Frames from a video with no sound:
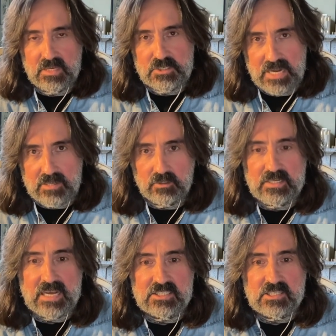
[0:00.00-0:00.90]
Shackleton
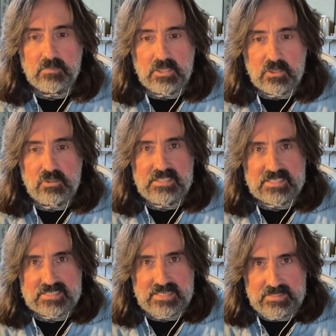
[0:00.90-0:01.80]
had some luck on his
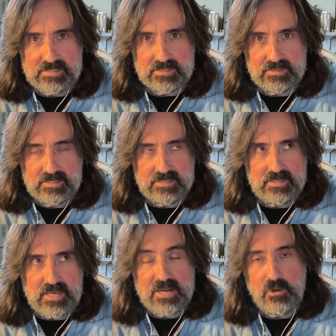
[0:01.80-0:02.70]
side,
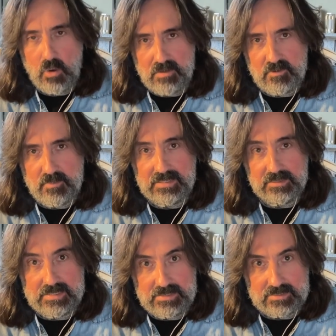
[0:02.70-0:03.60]
and not everybody
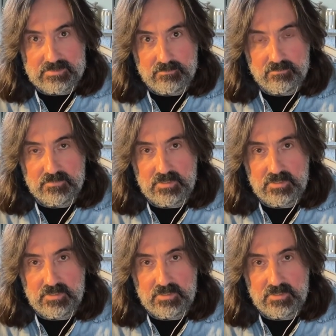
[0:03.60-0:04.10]
liked him.